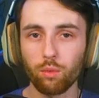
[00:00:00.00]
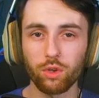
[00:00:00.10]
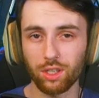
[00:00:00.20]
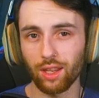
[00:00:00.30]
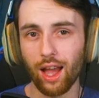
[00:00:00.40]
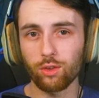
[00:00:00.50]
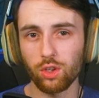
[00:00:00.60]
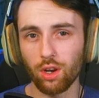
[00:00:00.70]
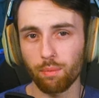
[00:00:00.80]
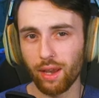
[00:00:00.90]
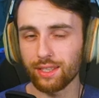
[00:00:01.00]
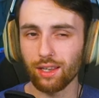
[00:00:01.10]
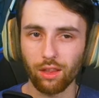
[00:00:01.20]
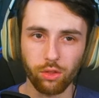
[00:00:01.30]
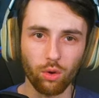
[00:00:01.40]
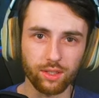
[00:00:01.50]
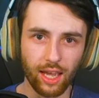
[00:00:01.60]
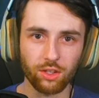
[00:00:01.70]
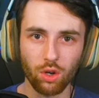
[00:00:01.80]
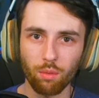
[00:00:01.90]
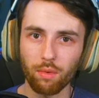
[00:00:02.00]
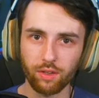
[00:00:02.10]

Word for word: which allows you to basically throw a satchel much